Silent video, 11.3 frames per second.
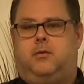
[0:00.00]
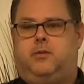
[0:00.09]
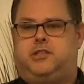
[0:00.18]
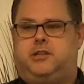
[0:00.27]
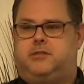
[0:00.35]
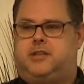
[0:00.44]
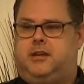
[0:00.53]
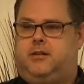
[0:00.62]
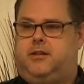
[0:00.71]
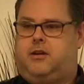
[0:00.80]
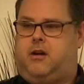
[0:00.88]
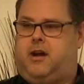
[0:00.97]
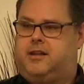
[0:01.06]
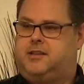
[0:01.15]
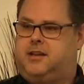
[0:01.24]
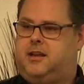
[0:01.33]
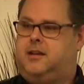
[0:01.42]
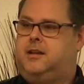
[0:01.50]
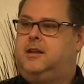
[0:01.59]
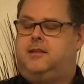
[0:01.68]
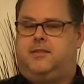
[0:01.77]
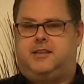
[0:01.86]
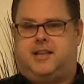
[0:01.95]
when she was killed in the car accident.
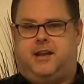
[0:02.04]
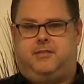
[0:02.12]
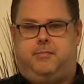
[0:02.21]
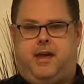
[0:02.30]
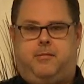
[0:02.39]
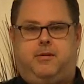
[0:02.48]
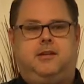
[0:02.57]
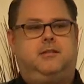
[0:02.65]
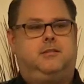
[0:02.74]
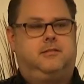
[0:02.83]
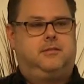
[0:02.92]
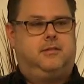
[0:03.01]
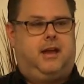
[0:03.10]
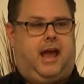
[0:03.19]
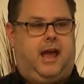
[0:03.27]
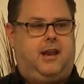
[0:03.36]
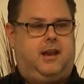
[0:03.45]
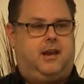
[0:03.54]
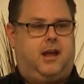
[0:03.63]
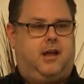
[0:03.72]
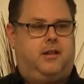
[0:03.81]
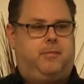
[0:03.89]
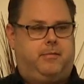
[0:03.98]
They saved the baby, and then
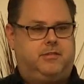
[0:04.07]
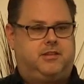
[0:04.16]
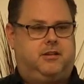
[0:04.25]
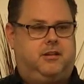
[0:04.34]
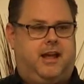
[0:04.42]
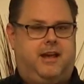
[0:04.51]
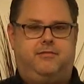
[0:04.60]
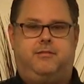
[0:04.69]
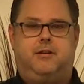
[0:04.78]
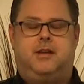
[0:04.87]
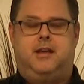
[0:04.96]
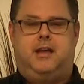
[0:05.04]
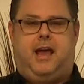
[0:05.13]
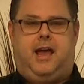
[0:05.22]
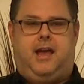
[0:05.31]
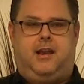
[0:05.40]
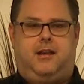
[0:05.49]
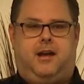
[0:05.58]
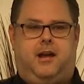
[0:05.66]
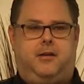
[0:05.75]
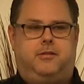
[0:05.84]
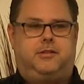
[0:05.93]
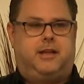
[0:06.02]
uh, the baby's still alive, and
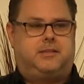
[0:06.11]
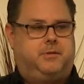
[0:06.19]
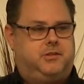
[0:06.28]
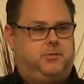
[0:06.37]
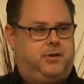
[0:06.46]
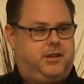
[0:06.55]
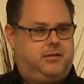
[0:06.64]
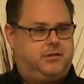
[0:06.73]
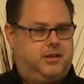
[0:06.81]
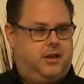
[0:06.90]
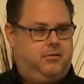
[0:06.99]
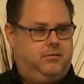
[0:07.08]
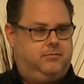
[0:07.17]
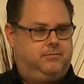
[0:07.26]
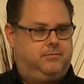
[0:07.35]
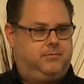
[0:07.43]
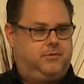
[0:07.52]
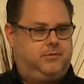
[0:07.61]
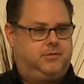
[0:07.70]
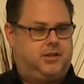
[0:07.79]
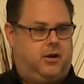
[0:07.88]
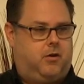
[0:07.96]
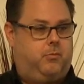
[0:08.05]
uh, that's been 20 years ago,
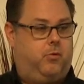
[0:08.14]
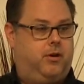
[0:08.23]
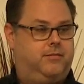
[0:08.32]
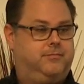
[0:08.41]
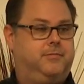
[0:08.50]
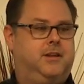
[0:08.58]
so, or more.